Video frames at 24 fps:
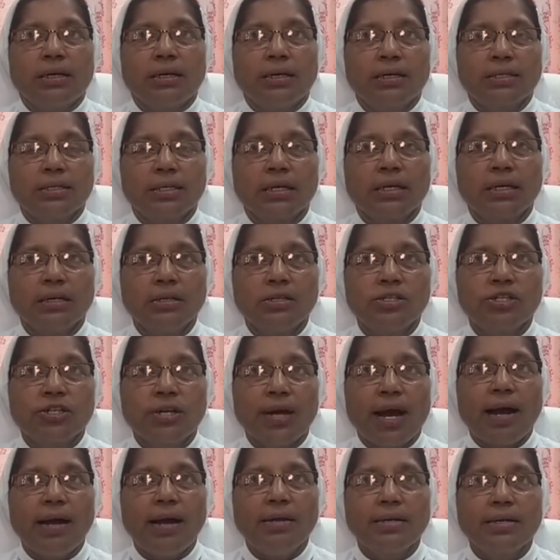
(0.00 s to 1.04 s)
a single
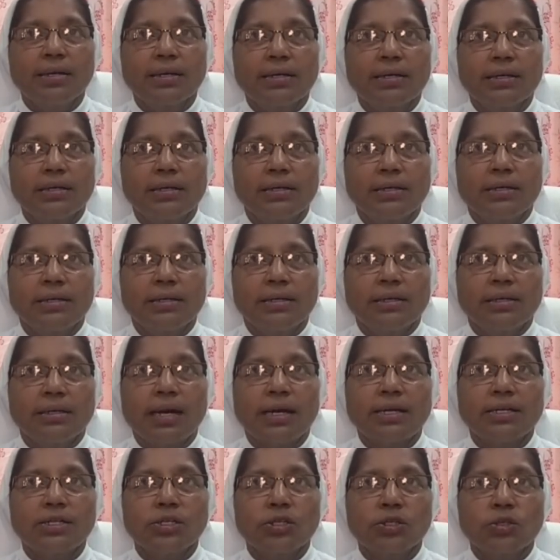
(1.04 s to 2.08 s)
child,
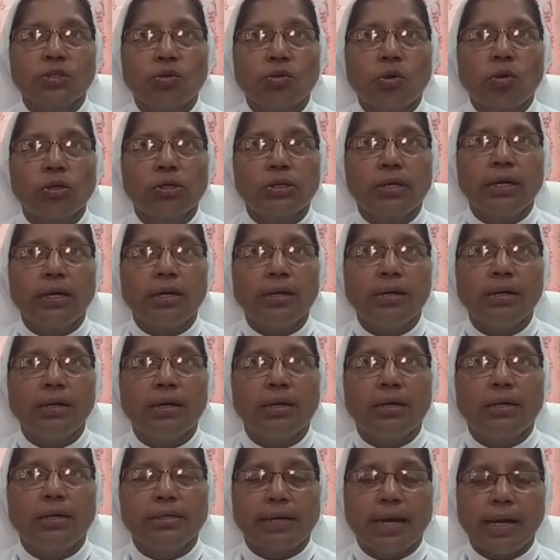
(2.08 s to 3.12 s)
gets total
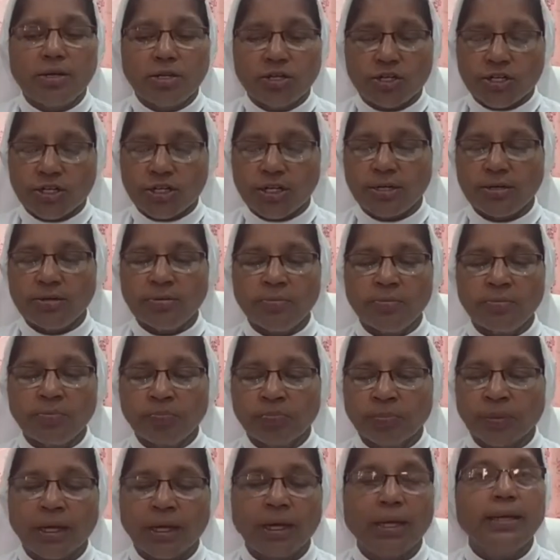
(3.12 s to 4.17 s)
attention
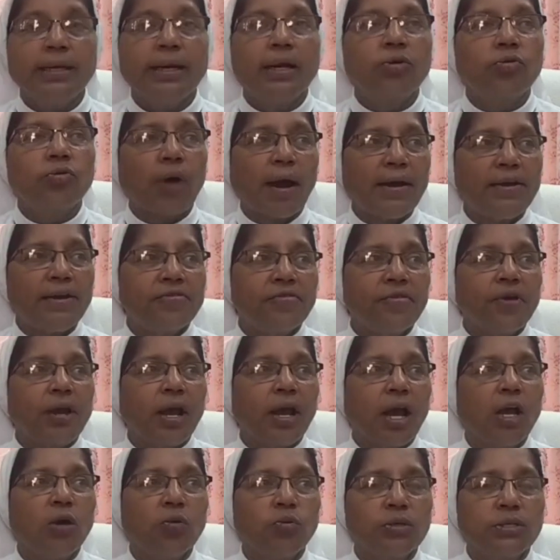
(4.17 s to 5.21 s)
in a right way,
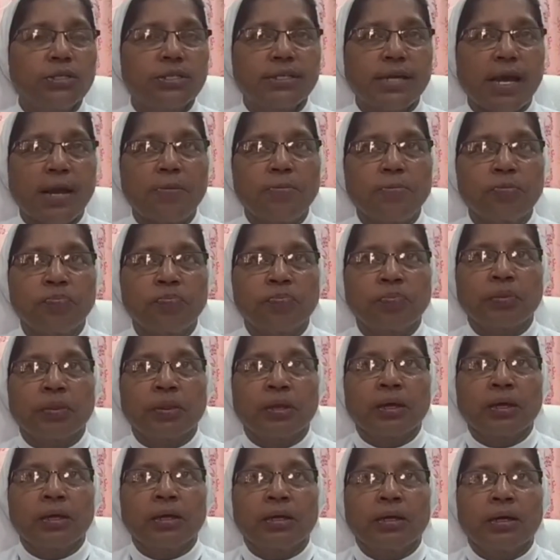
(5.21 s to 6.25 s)
I would say.
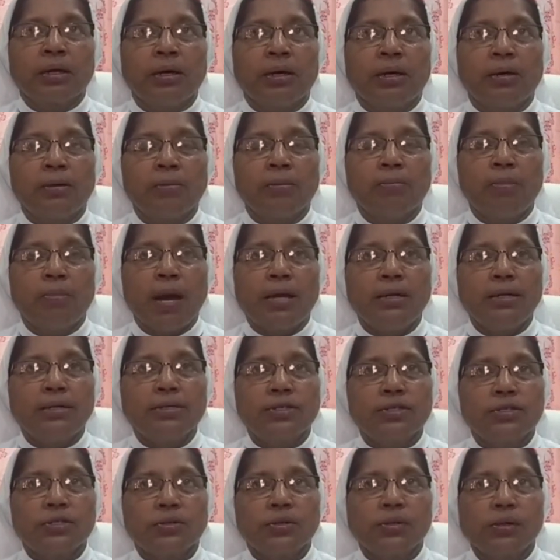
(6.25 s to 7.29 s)
Uh,
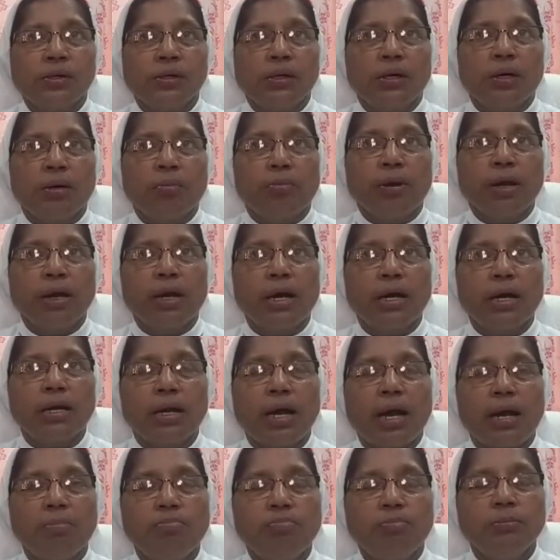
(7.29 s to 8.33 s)
parents uh, bring her
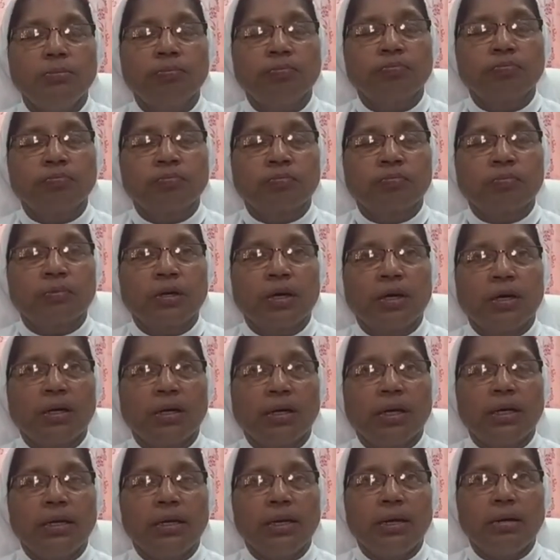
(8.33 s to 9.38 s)
up uh,
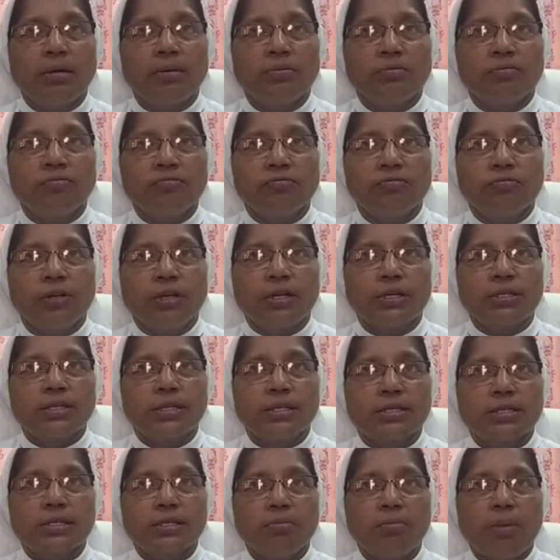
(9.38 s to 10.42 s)
in a very
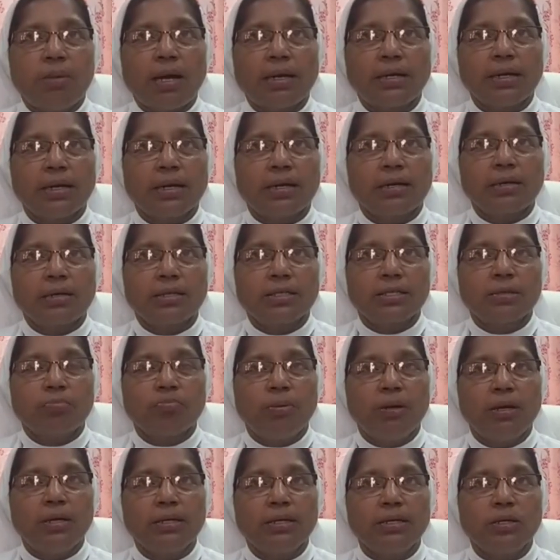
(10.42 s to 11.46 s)
systematic,
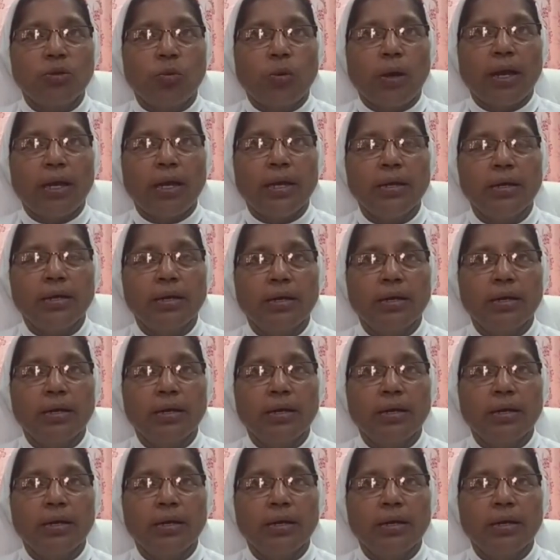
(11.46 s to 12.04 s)
disciplined way.